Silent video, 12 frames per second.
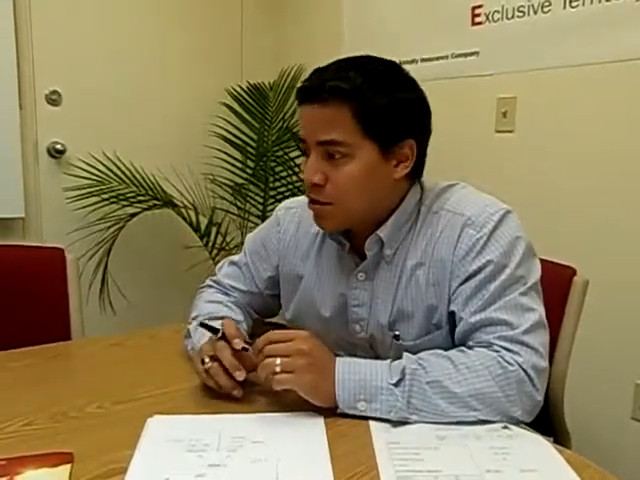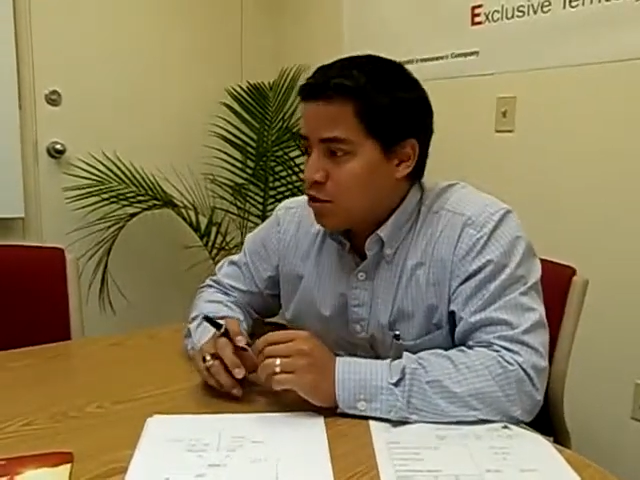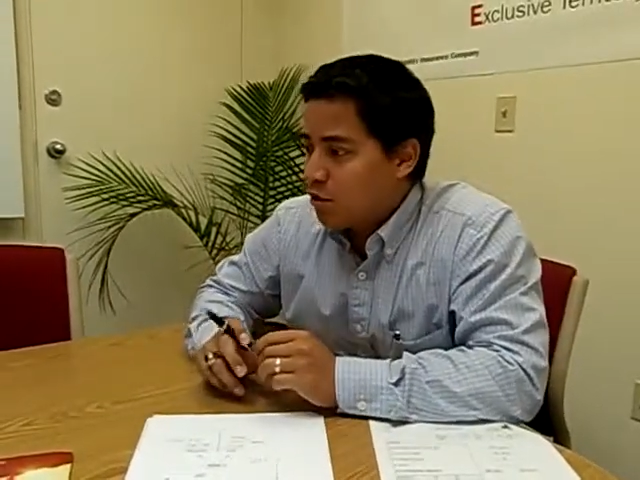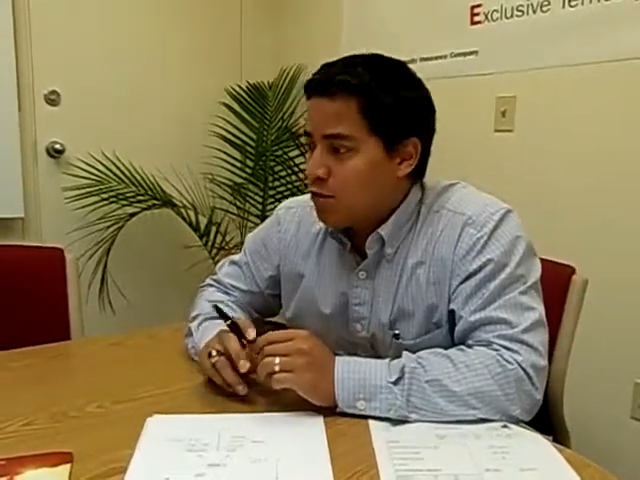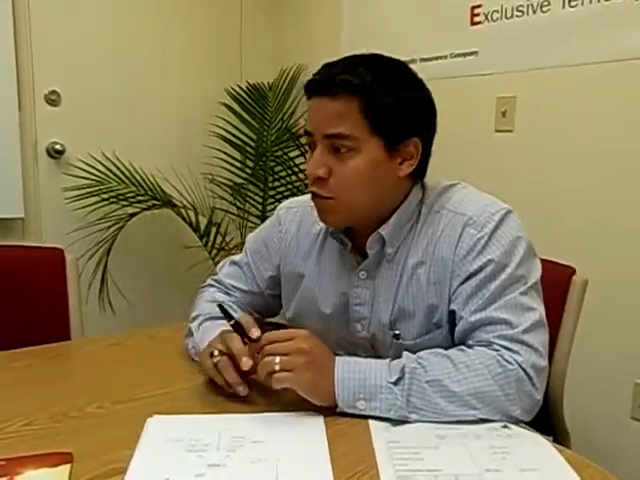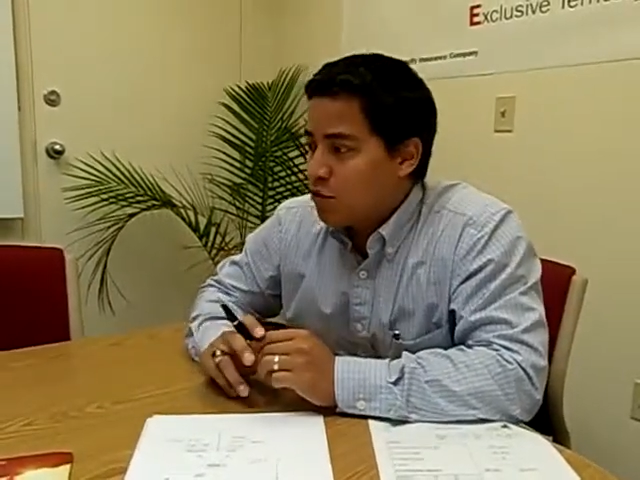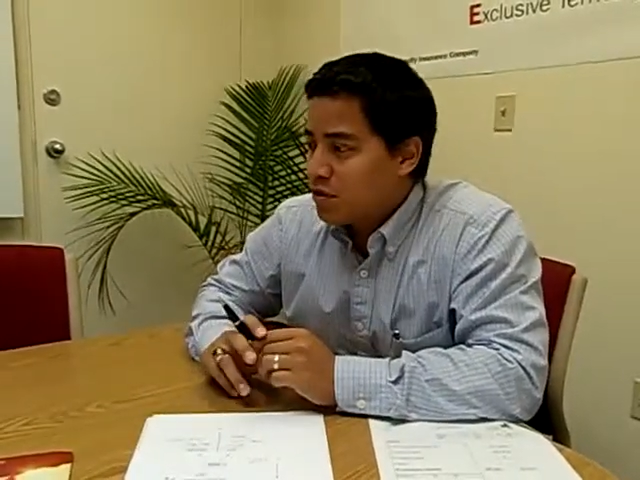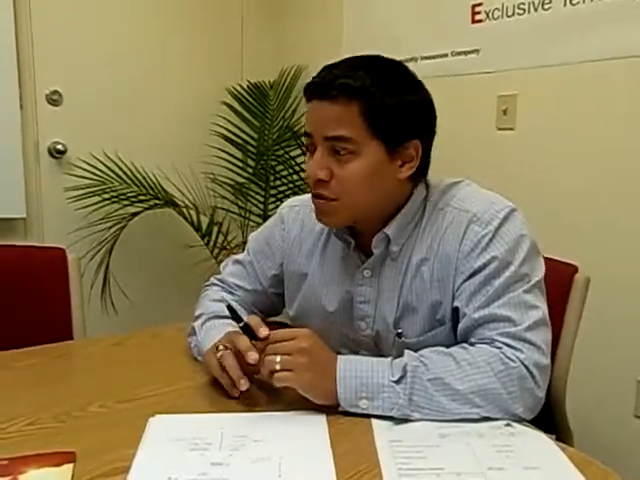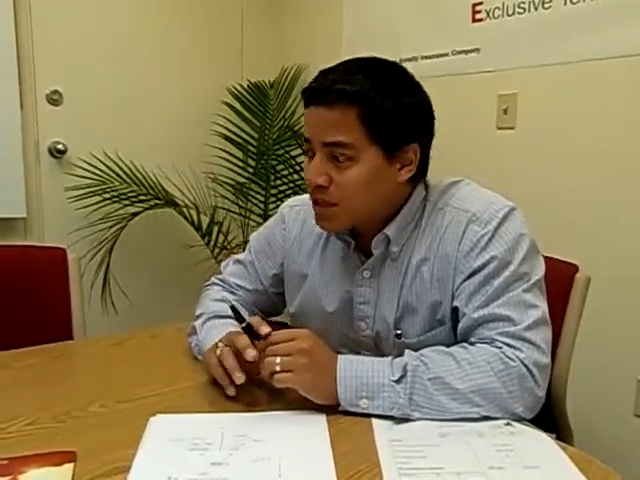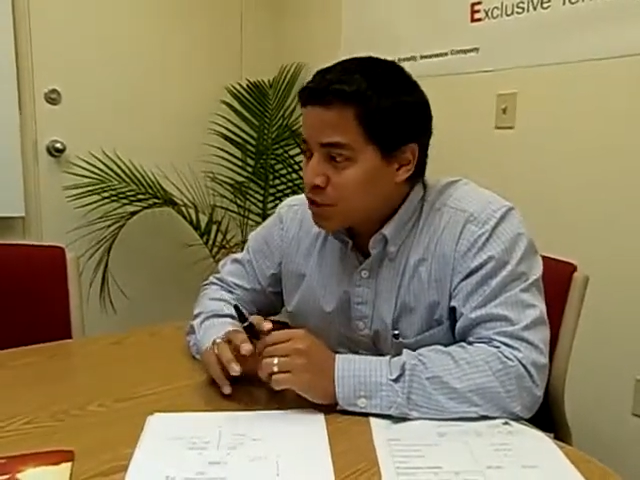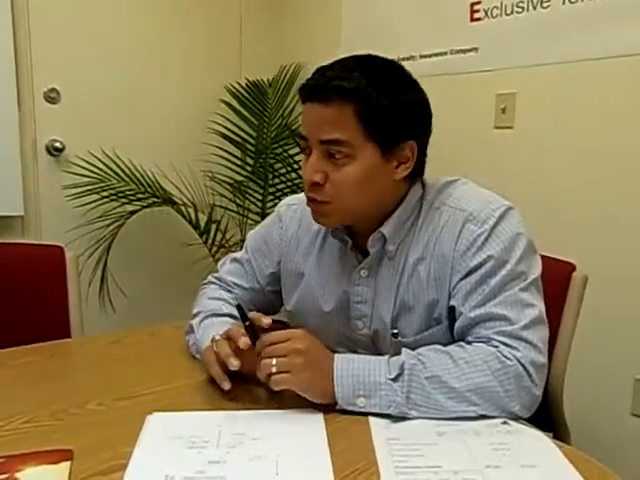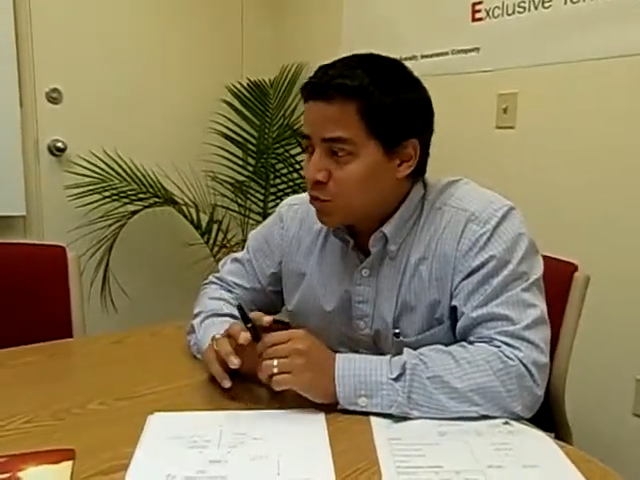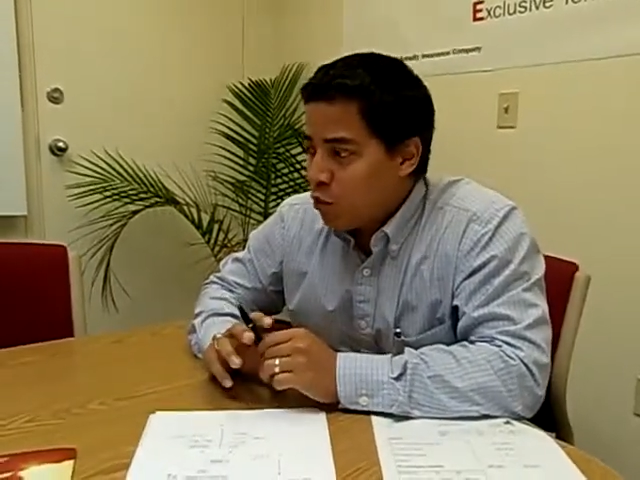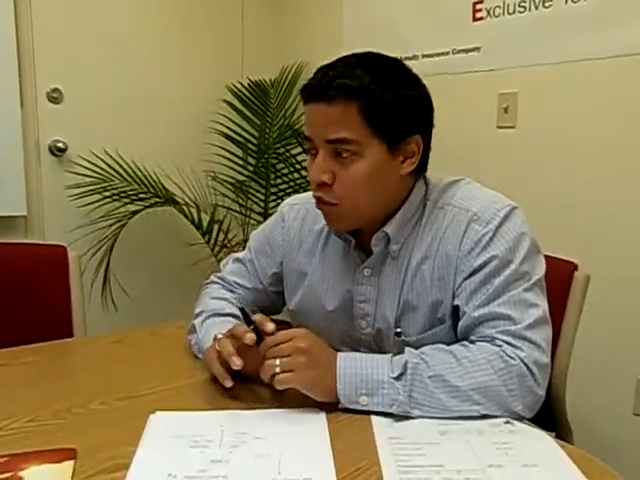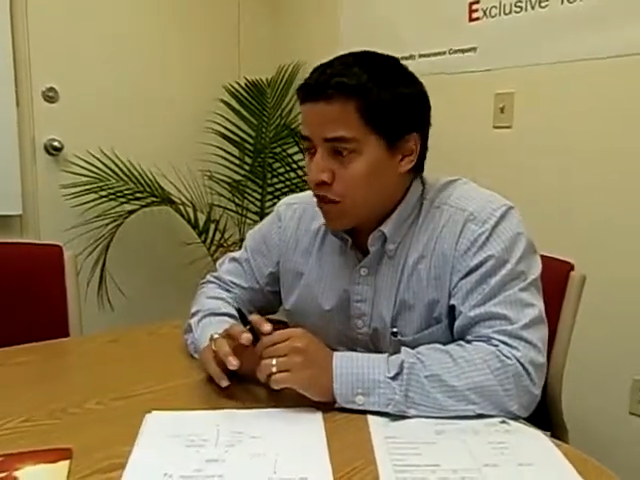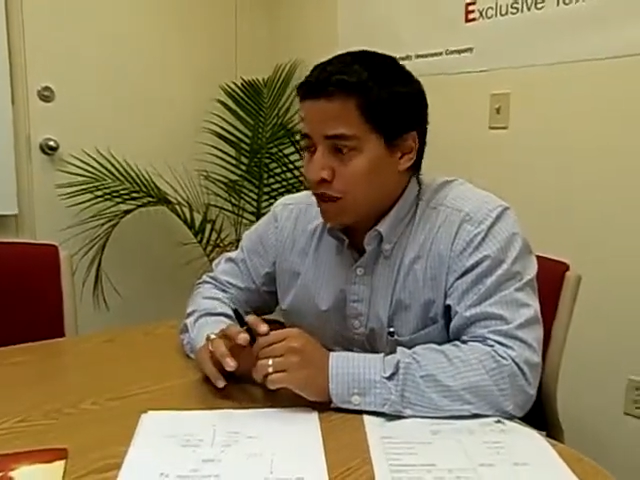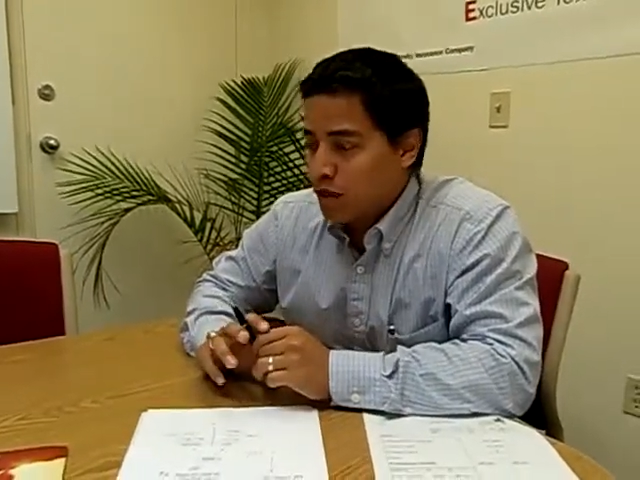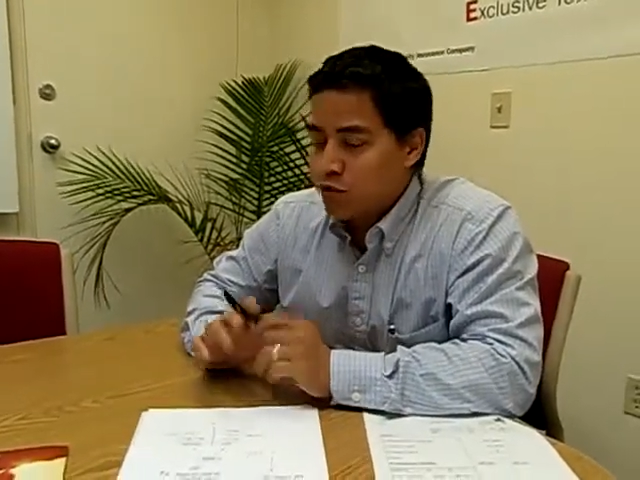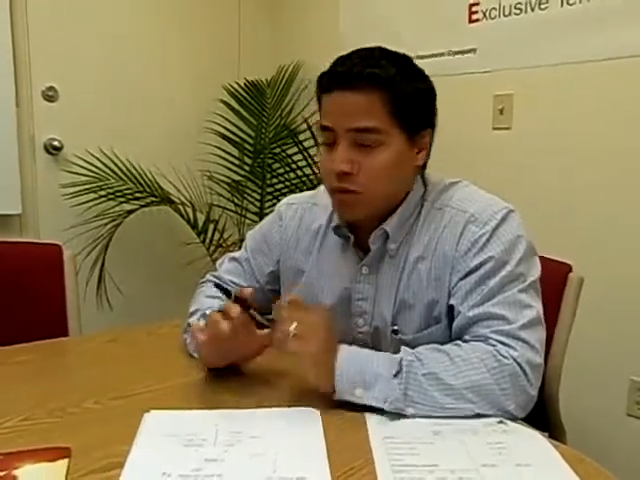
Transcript: you afford this mortgage